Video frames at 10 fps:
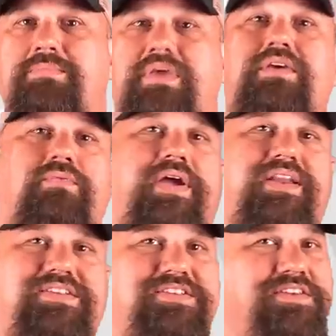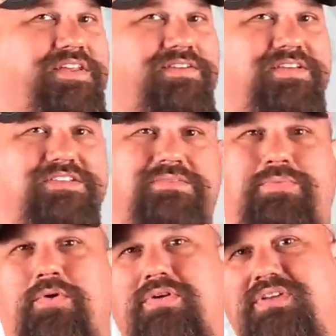Being right isn't nearly as
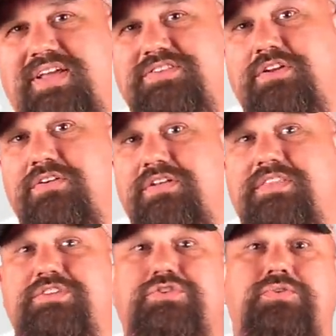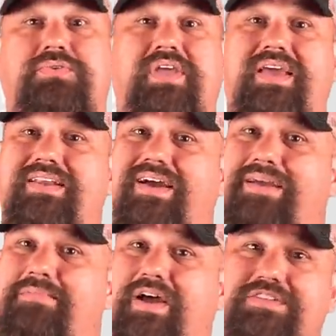important as learning the truth, and
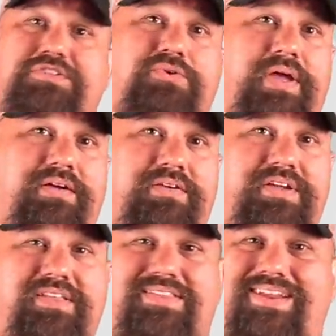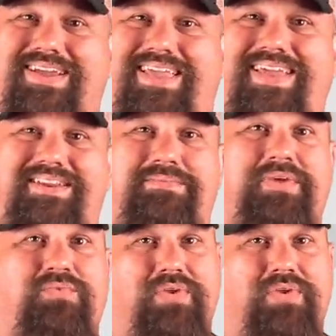I'm not so arrogant that I can't admit